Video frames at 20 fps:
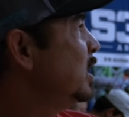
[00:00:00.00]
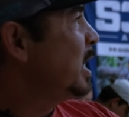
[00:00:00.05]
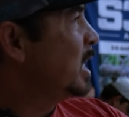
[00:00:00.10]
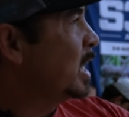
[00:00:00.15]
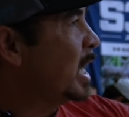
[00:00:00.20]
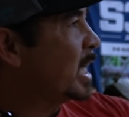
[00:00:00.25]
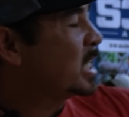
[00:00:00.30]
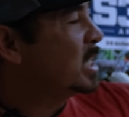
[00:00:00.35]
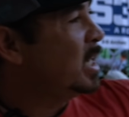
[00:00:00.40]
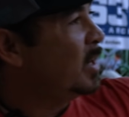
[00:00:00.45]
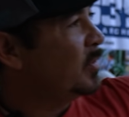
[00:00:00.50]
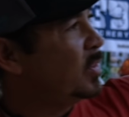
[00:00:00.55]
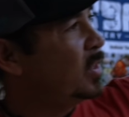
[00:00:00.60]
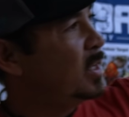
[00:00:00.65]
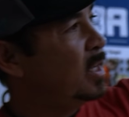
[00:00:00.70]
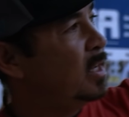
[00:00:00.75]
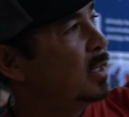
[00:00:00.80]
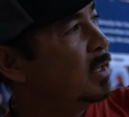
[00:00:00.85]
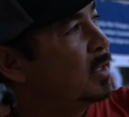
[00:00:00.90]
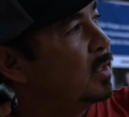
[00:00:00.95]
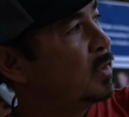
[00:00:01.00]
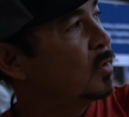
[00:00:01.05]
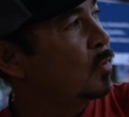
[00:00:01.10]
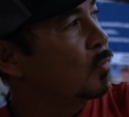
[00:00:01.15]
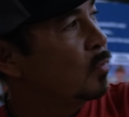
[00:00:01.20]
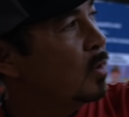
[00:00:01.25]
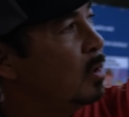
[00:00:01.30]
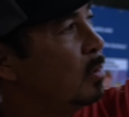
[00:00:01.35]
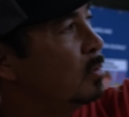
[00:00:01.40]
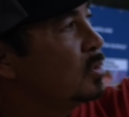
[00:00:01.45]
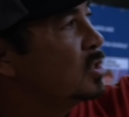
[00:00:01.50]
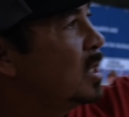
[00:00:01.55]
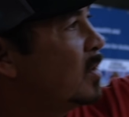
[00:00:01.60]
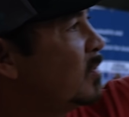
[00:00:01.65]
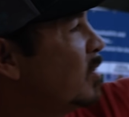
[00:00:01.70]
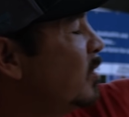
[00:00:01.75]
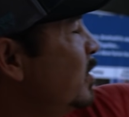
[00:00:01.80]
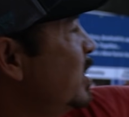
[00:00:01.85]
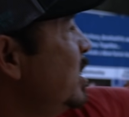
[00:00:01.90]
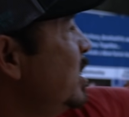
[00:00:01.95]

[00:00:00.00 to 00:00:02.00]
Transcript: And I cut the, the rows off of